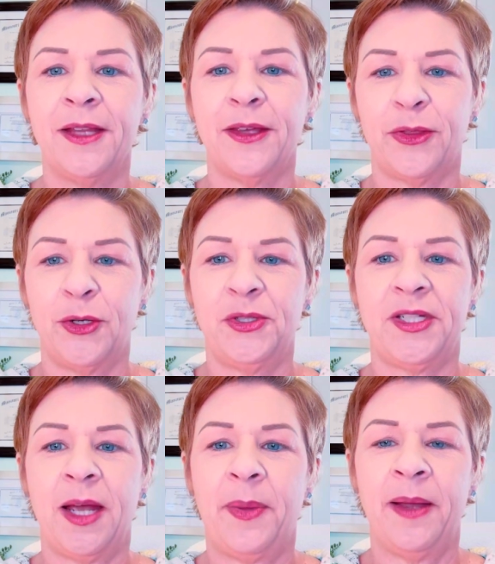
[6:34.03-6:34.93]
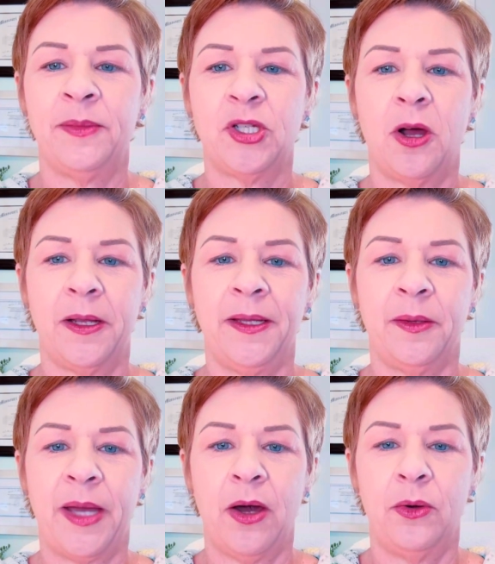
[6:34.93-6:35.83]
The third step I'm talking
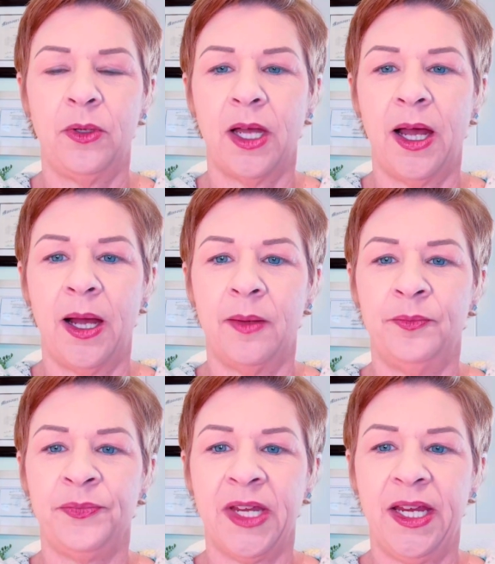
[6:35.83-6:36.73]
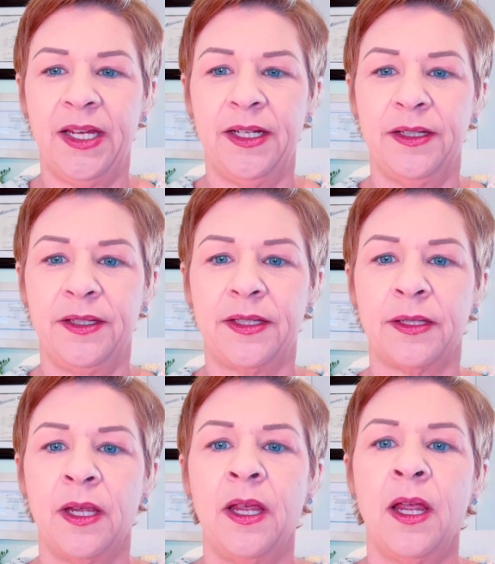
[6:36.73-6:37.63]
about is
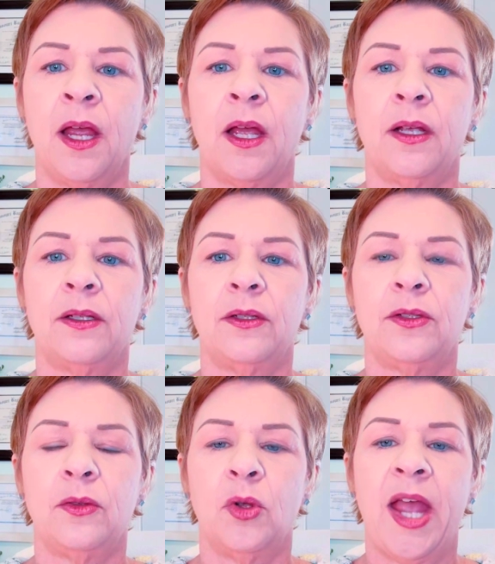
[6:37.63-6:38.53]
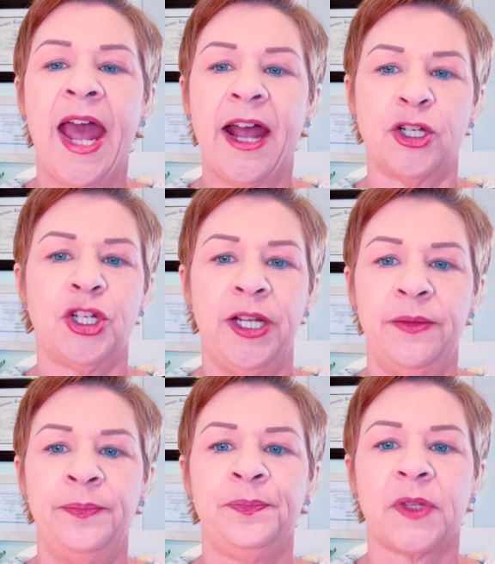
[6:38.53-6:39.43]
action.